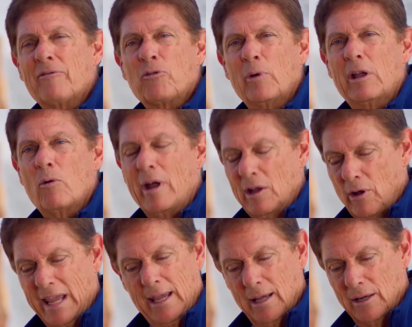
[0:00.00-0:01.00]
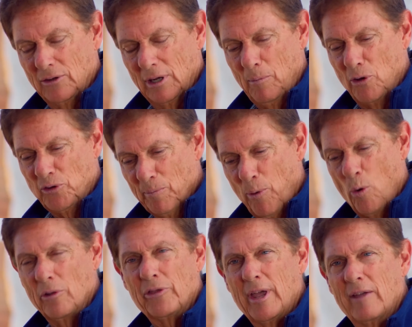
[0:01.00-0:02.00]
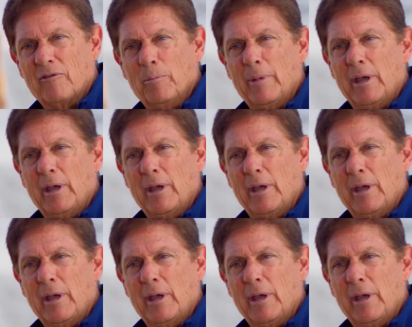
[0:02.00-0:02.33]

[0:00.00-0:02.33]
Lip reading: have three great kids, and the most important thing for